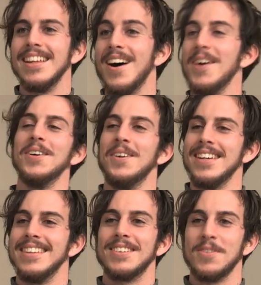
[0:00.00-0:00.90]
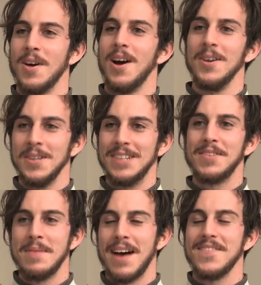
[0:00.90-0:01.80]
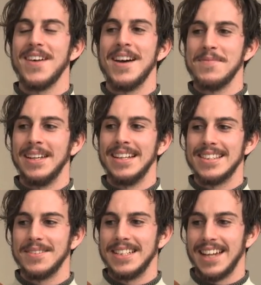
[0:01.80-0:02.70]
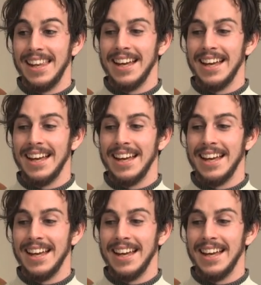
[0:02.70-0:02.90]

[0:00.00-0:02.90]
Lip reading: And the whole audience groaned for about 5 minutes, which I